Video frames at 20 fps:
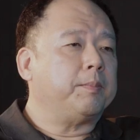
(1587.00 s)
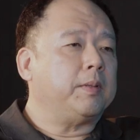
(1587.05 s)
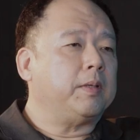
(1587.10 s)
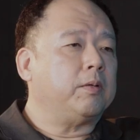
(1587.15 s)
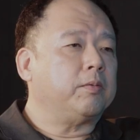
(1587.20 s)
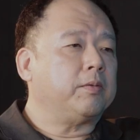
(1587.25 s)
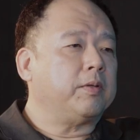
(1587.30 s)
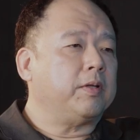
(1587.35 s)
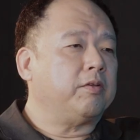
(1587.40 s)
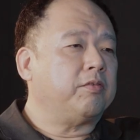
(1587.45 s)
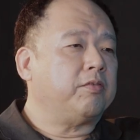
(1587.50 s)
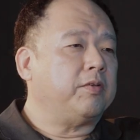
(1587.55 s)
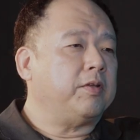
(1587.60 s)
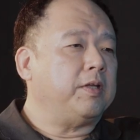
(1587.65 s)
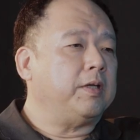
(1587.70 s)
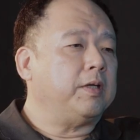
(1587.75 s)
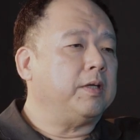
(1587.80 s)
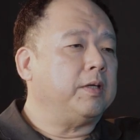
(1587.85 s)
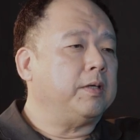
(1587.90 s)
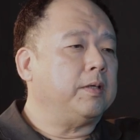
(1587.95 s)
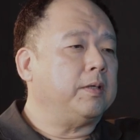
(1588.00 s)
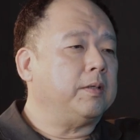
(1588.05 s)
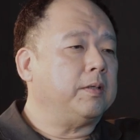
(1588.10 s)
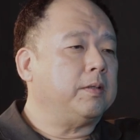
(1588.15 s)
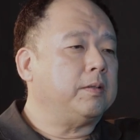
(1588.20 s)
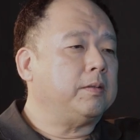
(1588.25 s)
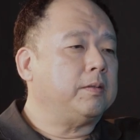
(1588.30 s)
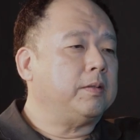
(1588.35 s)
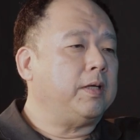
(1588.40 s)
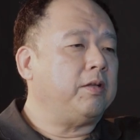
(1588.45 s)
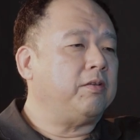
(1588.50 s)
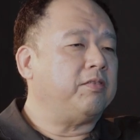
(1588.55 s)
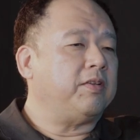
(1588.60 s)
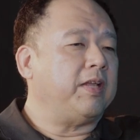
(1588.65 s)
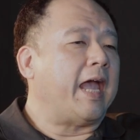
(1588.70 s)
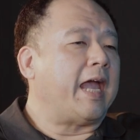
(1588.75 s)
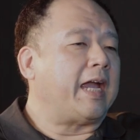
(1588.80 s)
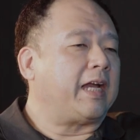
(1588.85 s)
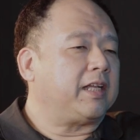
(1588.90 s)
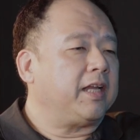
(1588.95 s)
about is the uh, is
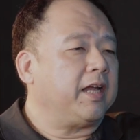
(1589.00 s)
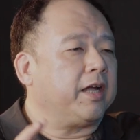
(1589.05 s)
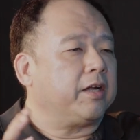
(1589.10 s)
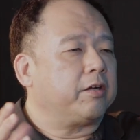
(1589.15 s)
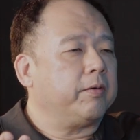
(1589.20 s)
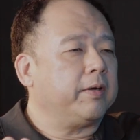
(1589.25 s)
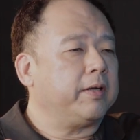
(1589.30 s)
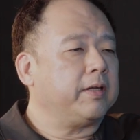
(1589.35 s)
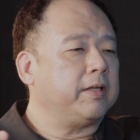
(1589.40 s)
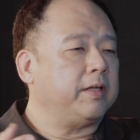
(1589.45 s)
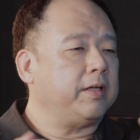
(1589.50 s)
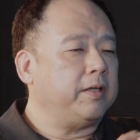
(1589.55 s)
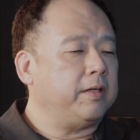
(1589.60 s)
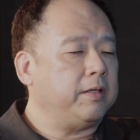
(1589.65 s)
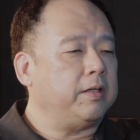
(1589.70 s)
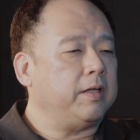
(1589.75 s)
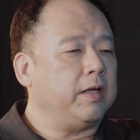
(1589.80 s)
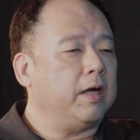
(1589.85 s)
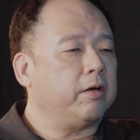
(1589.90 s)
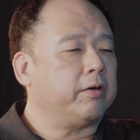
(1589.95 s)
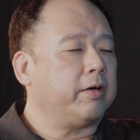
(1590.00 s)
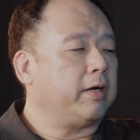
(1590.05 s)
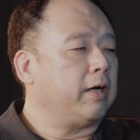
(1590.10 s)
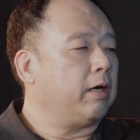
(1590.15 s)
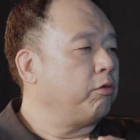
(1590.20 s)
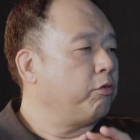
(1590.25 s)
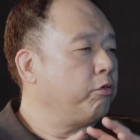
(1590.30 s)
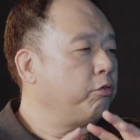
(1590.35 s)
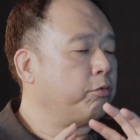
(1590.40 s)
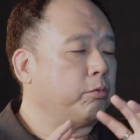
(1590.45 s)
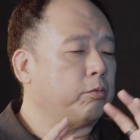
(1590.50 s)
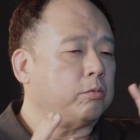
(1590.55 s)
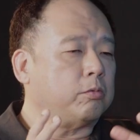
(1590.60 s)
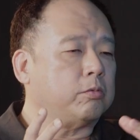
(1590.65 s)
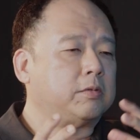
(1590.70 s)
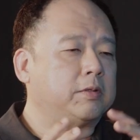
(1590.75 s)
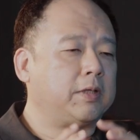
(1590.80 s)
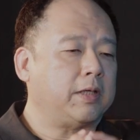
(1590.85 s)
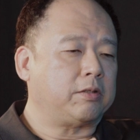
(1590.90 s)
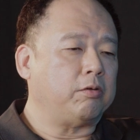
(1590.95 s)
the ag tech, right? The yeah. the
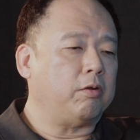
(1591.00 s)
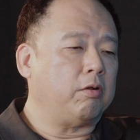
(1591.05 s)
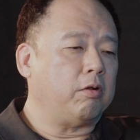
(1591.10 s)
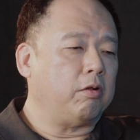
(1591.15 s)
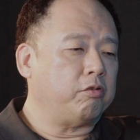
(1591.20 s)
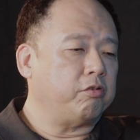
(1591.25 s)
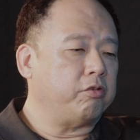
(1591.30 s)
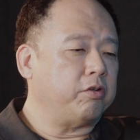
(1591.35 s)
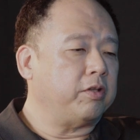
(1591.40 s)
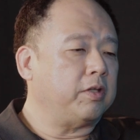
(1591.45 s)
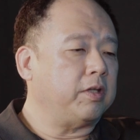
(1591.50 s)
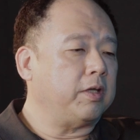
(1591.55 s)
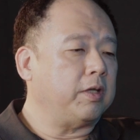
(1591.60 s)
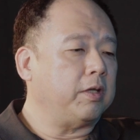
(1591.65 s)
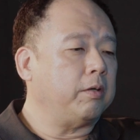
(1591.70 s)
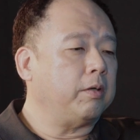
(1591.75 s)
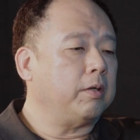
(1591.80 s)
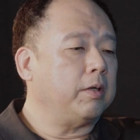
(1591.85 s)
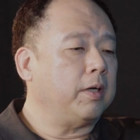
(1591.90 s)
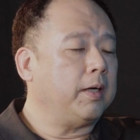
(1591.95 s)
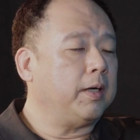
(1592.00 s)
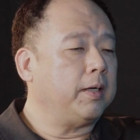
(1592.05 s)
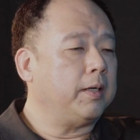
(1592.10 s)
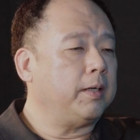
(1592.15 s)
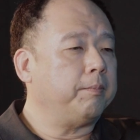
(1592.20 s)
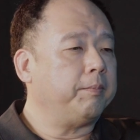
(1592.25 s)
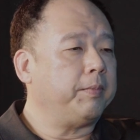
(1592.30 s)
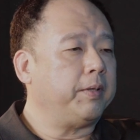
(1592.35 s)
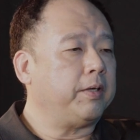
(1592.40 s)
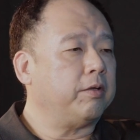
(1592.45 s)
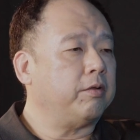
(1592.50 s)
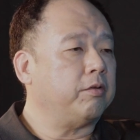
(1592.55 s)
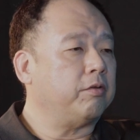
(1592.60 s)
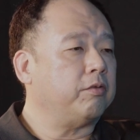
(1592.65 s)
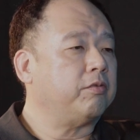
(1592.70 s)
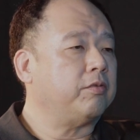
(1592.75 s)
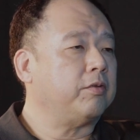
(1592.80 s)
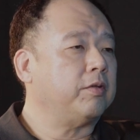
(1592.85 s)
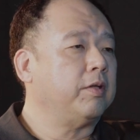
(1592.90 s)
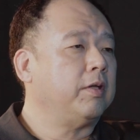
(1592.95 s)
agricultural technology thing, um,
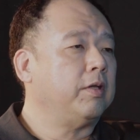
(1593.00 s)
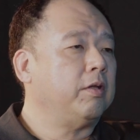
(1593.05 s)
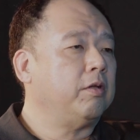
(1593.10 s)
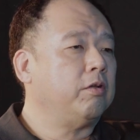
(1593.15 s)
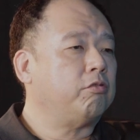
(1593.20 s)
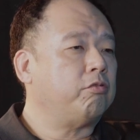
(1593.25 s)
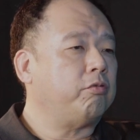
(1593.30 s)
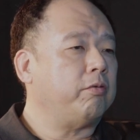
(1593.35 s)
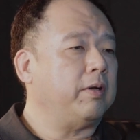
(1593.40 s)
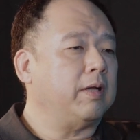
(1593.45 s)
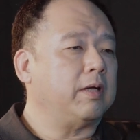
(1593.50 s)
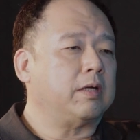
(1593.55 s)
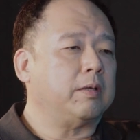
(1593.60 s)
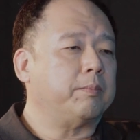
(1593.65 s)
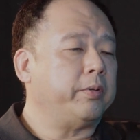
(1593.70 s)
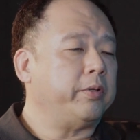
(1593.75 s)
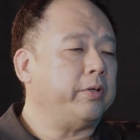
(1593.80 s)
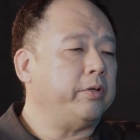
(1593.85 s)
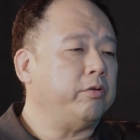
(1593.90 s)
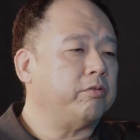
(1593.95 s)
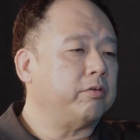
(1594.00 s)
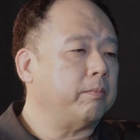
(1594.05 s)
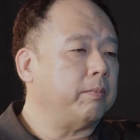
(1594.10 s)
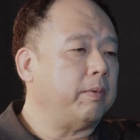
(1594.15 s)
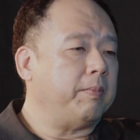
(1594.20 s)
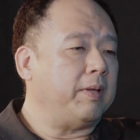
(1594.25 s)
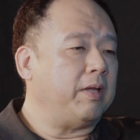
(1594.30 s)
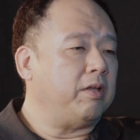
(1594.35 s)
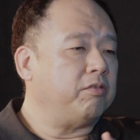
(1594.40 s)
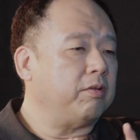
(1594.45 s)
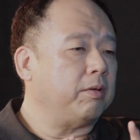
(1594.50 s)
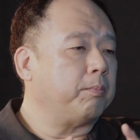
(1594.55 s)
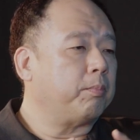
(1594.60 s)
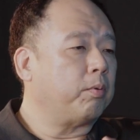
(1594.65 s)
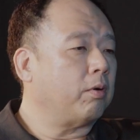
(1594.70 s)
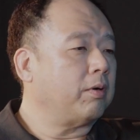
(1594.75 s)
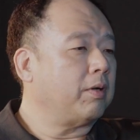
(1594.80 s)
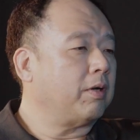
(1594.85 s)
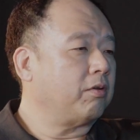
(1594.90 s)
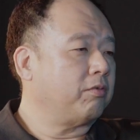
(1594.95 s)
because Sri Lanka produce some amazing
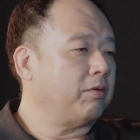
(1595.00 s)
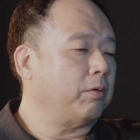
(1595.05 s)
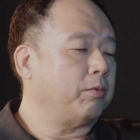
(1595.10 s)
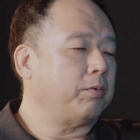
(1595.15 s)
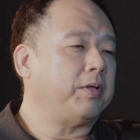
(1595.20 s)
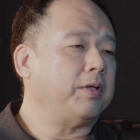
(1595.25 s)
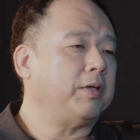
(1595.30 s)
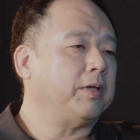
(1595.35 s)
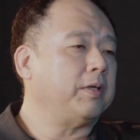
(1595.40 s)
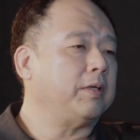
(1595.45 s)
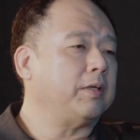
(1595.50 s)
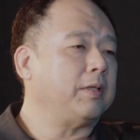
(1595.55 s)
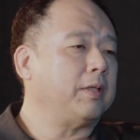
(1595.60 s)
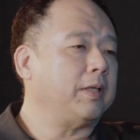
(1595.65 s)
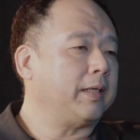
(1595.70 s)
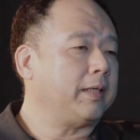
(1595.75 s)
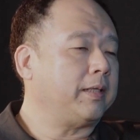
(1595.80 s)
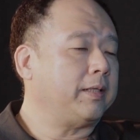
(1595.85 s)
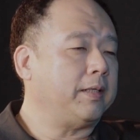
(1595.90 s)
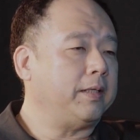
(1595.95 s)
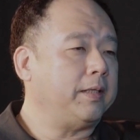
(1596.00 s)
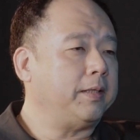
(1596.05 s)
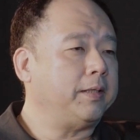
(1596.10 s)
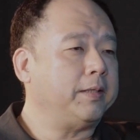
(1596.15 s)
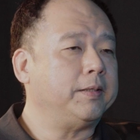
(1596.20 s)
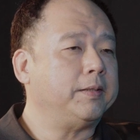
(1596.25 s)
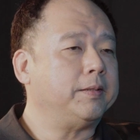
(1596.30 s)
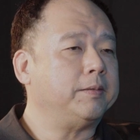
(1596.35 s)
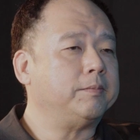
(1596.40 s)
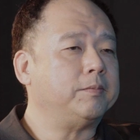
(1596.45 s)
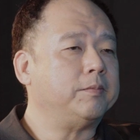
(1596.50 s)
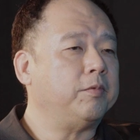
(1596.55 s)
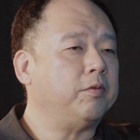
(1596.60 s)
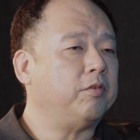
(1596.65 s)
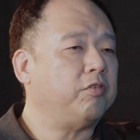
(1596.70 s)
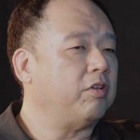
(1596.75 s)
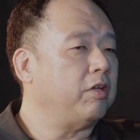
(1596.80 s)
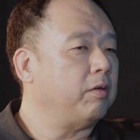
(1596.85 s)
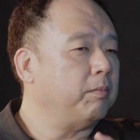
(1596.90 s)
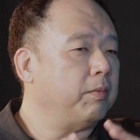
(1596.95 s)
products out here, like the um,
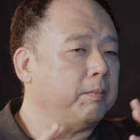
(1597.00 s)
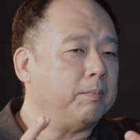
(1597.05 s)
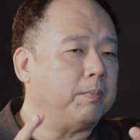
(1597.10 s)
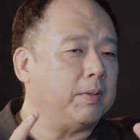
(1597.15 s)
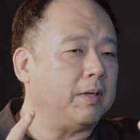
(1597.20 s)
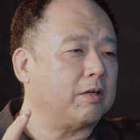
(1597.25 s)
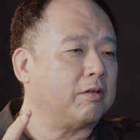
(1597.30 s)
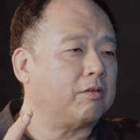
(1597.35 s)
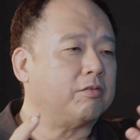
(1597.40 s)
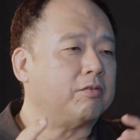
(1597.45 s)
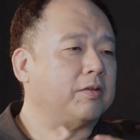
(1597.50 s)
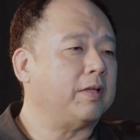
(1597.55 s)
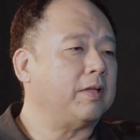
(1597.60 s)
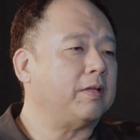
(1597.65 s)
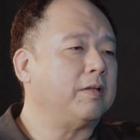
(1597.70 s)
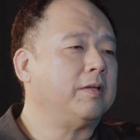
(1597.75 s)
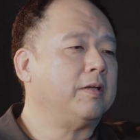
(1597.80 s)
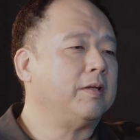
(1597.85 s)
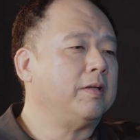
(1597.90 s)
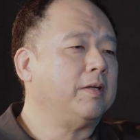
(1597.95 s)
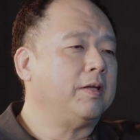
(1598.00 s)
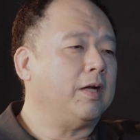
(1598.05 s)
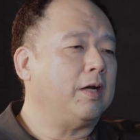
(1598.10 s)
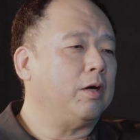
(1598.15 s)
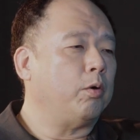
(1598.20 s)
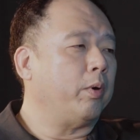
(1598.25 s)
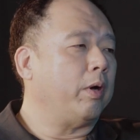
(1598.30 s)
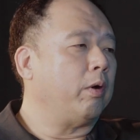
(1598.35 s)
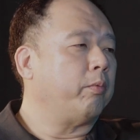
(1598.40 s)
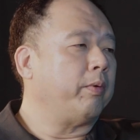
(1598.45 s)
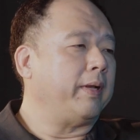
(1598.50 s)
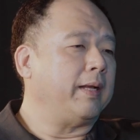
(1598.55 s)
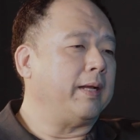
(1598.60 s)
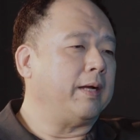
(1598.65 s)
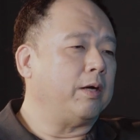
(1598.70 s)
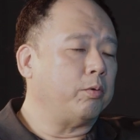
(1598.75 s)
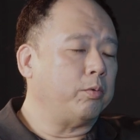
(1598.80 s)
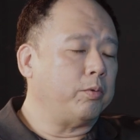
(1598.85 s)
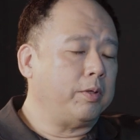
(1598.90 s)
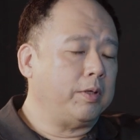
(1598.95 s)
cinnamon bucks that are well
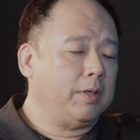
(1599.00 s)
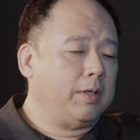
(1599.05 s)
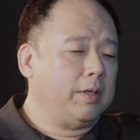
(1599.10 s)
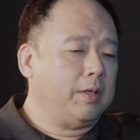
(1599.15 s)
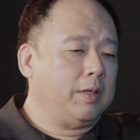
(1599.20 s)
renowned,